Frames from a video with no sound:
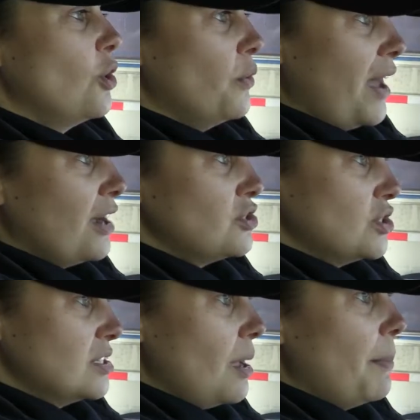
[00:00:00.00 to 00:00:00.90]
go the
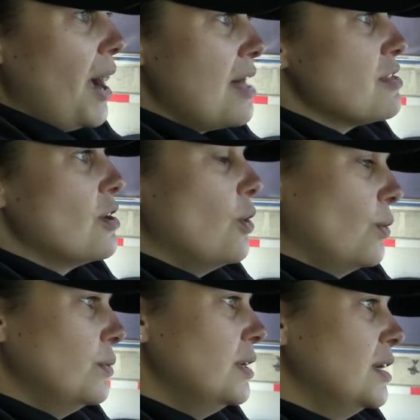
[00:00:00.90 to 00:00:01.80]
extra step on their
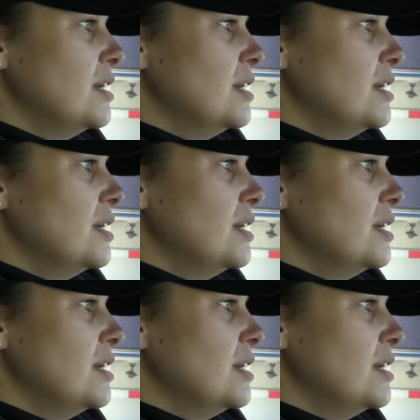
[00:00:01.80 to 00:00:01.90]
own.